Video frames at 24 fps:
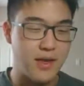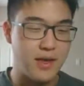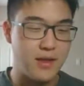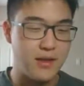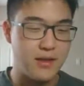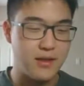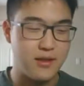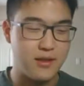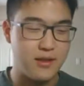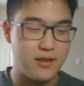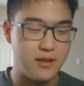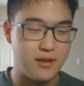
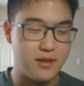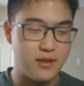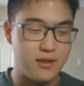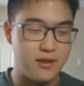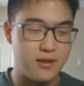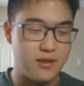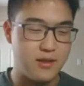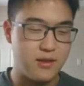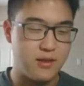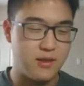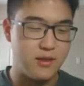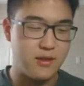then,
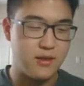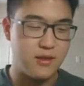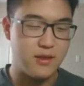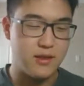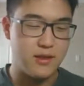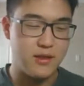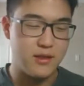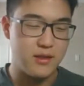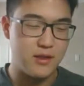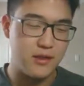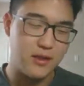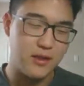
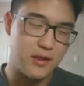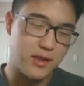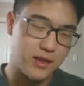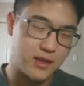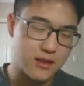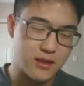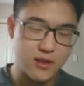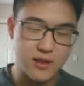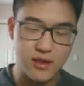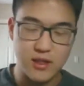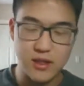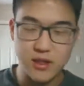
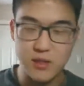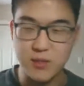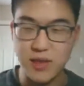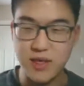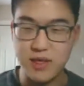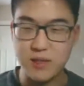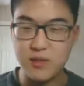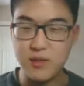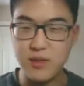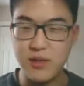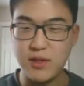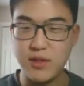like this
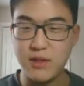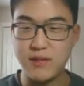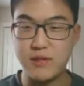past week,